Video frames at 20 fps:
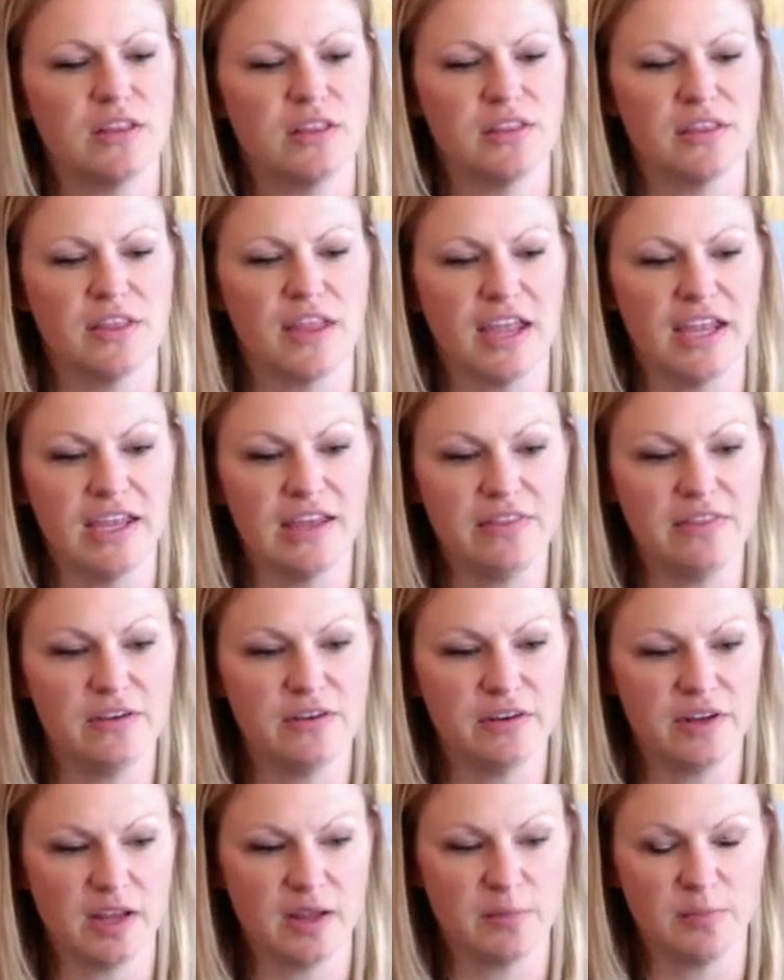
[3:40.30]
they get their
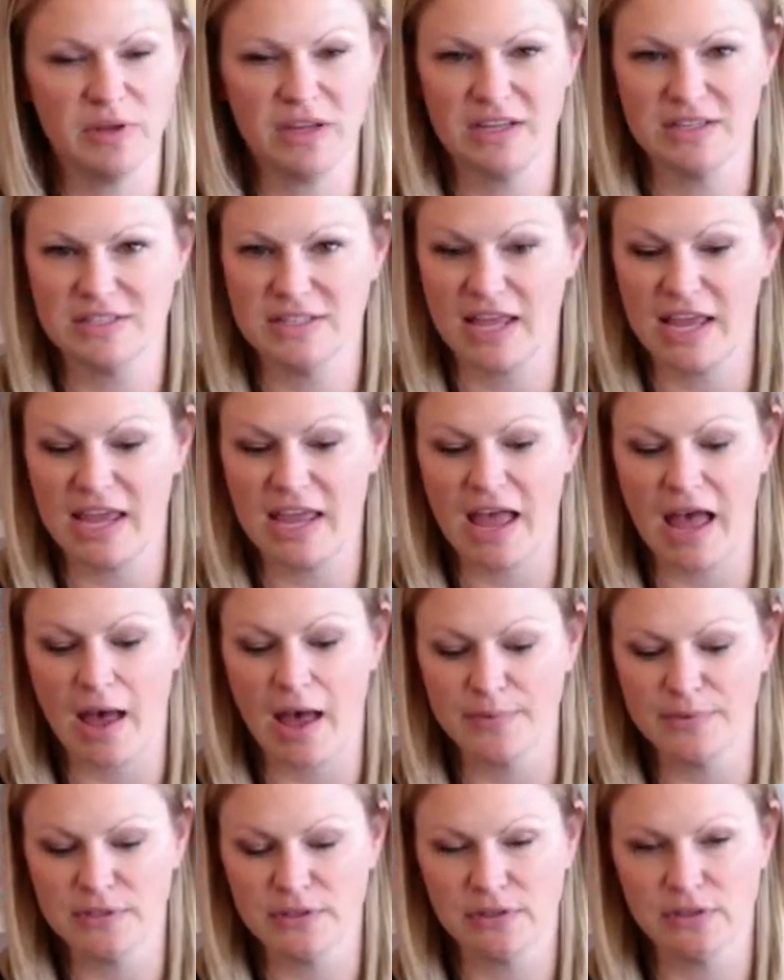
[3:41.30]
name because they
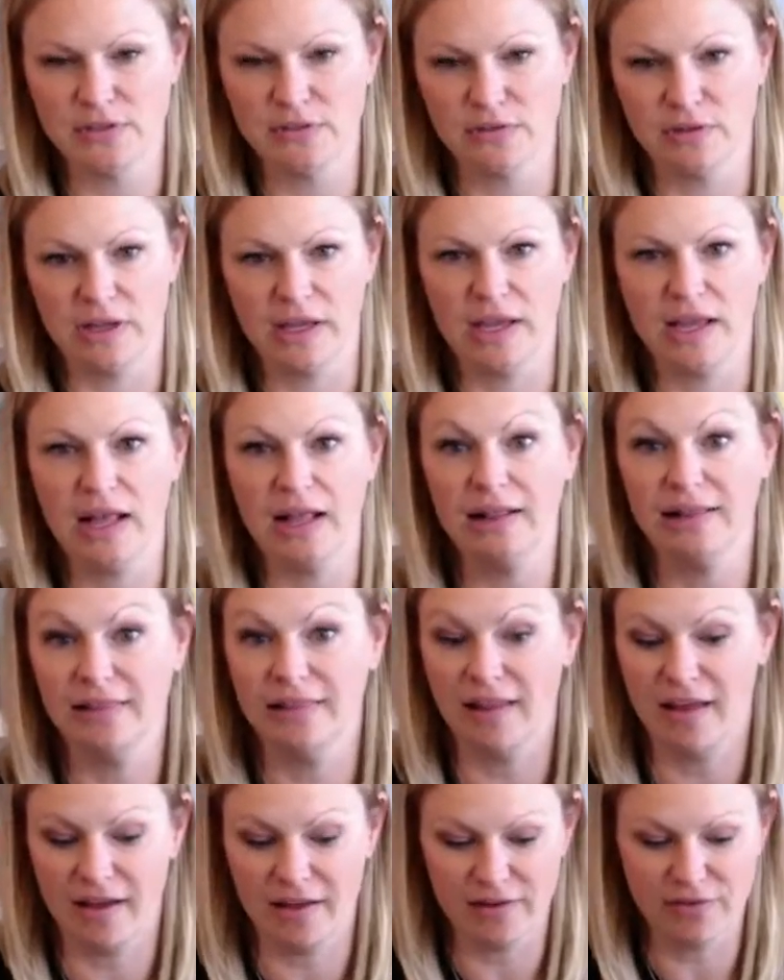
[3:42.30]
absolutely
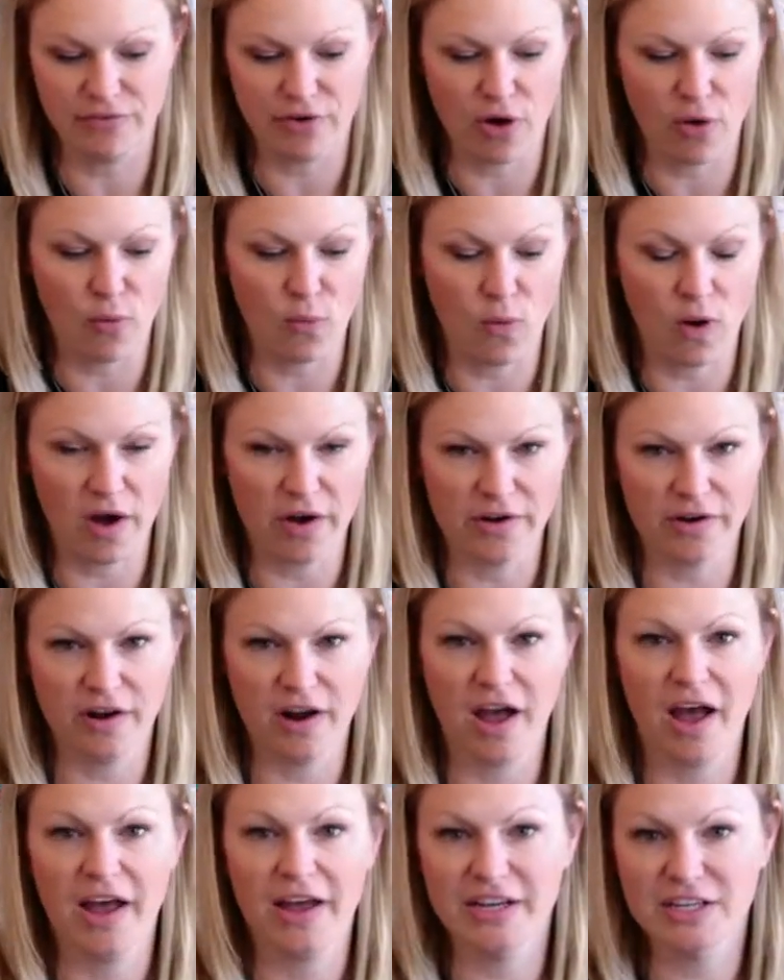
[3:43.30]
love water.
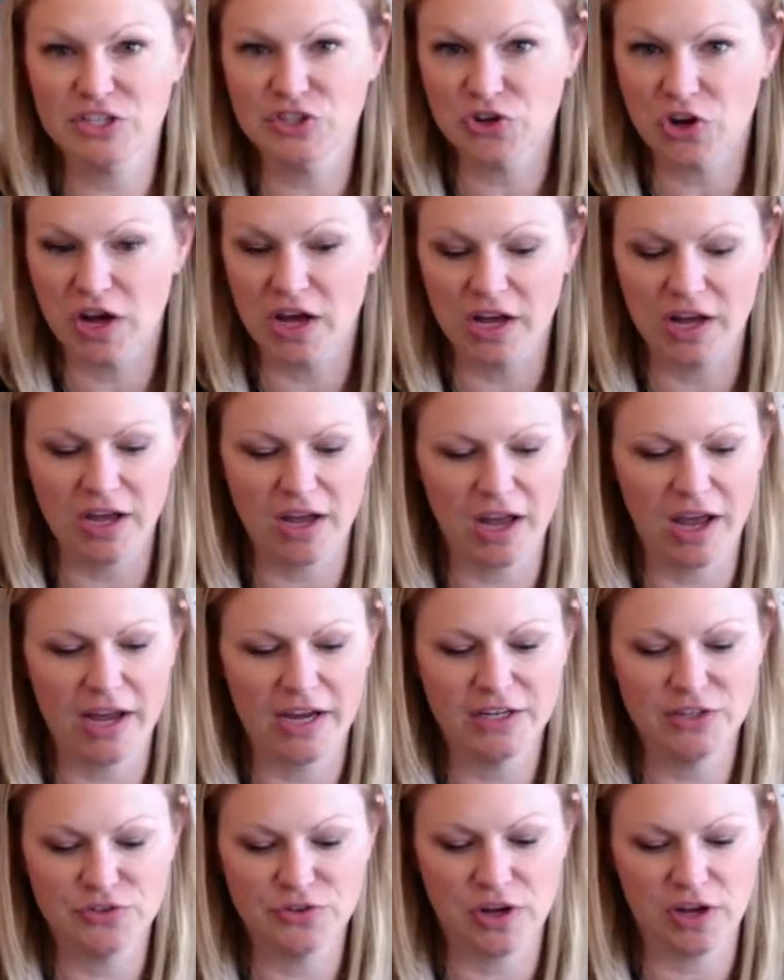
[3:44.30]

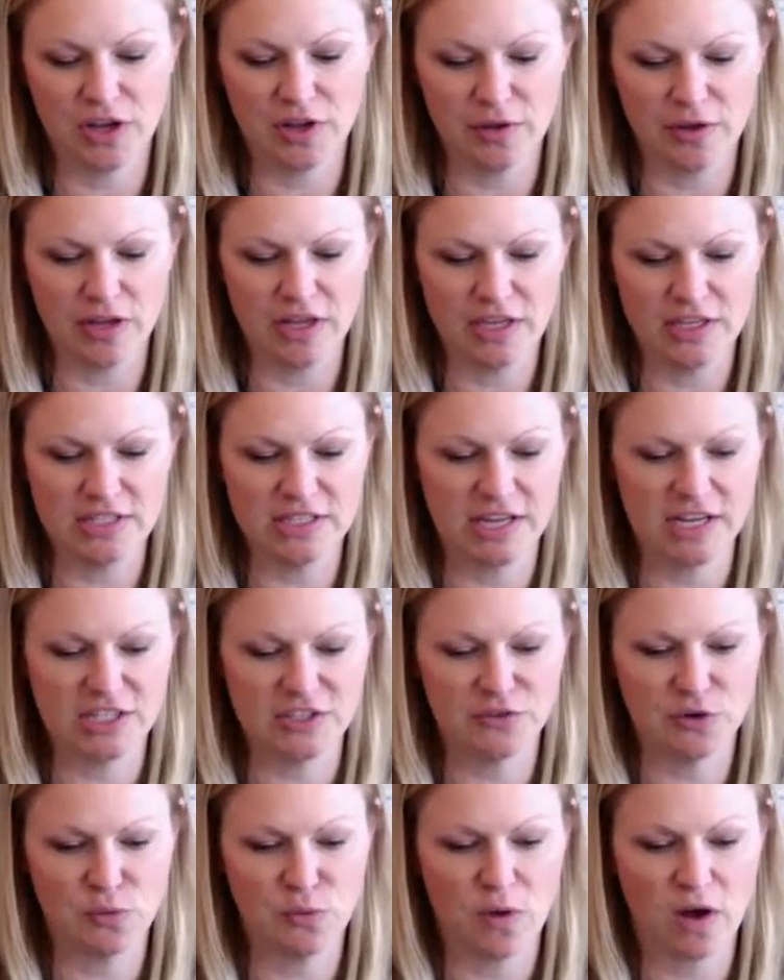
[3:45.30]
Hydra, it stands
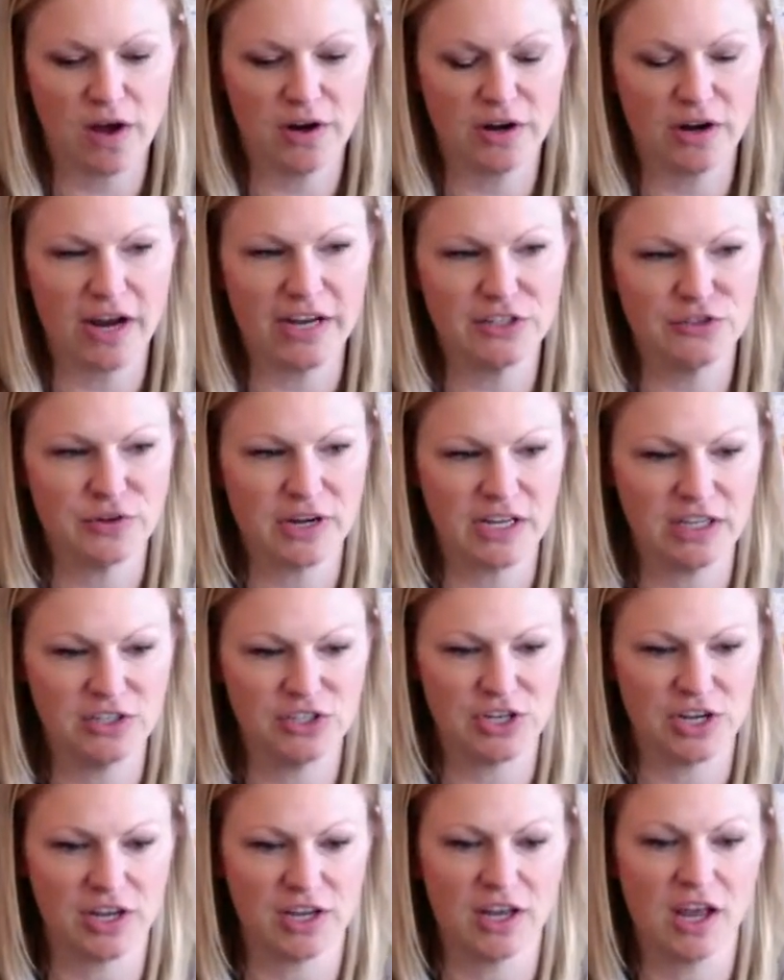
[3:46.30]
for water,
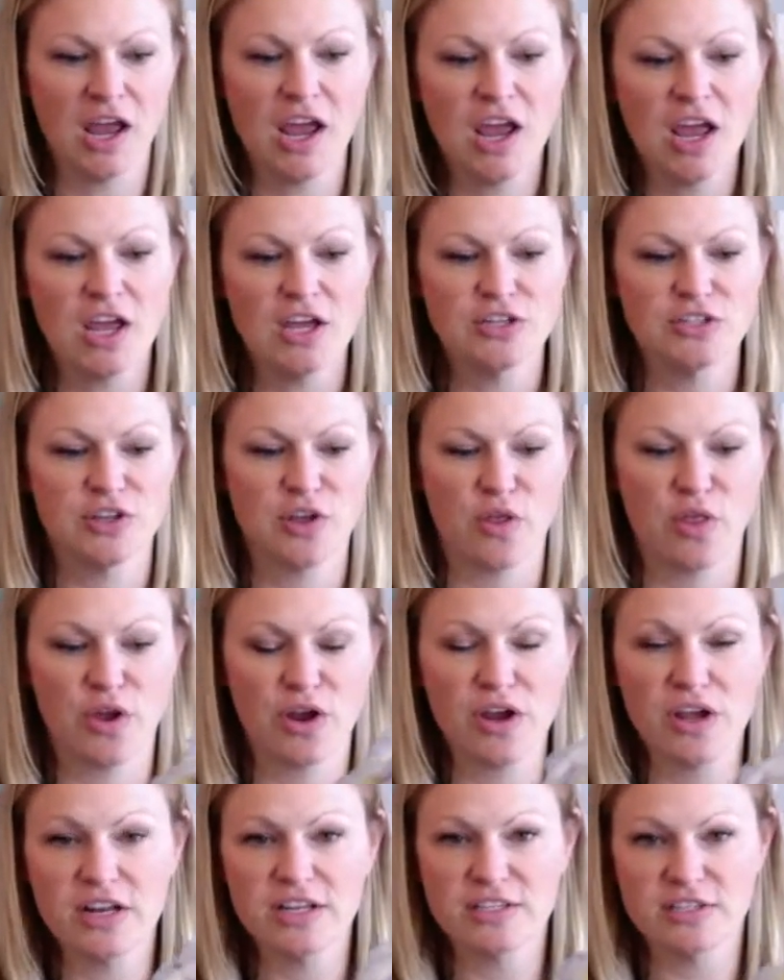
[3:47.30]
hydrangea. So they're
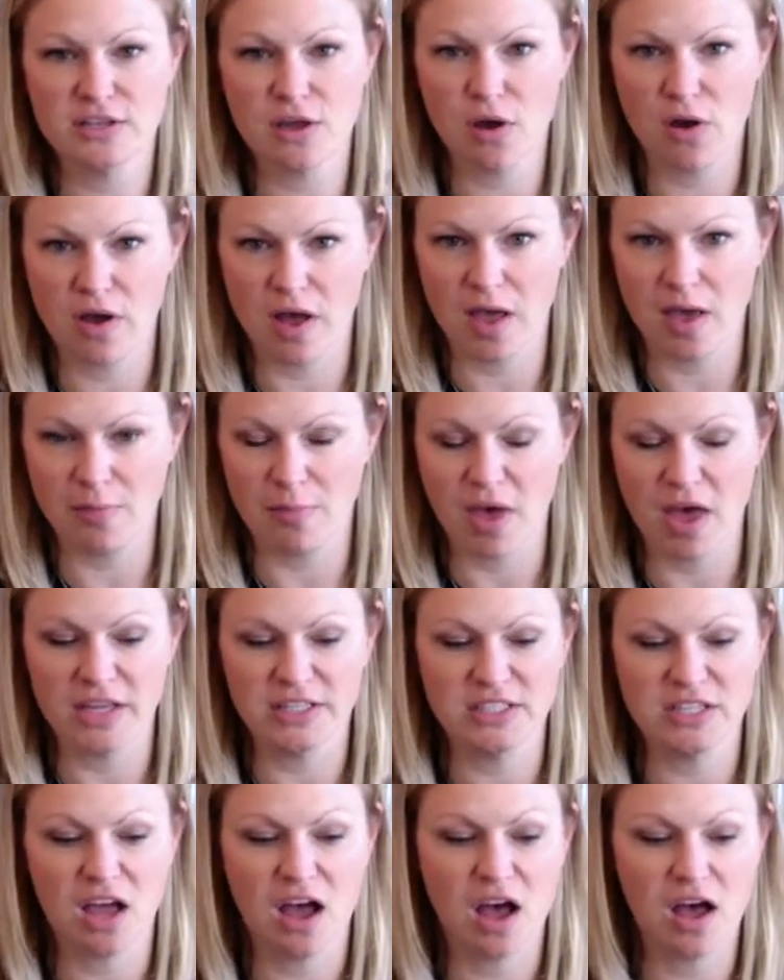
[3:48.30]
going to soak a
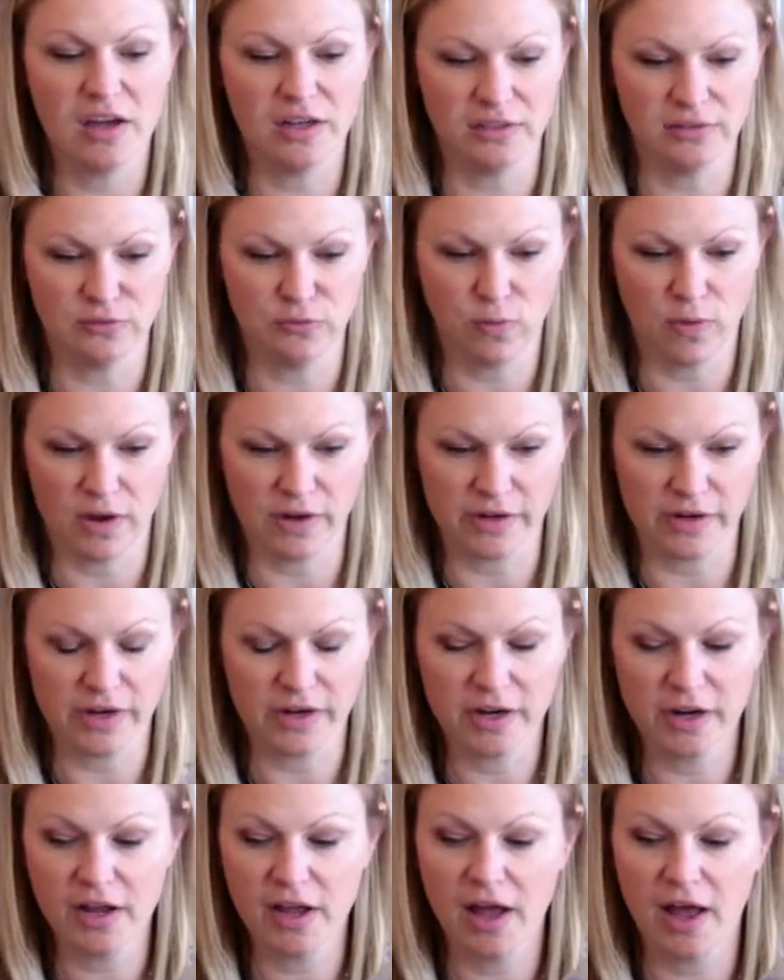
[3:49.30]
ton of
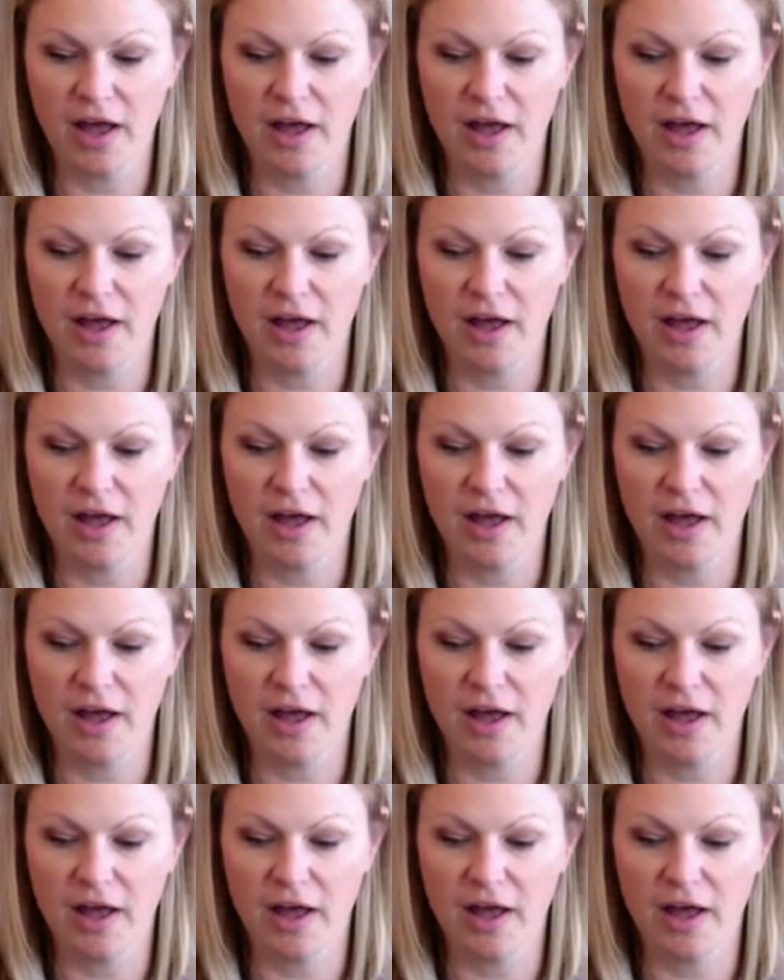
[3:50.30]
water.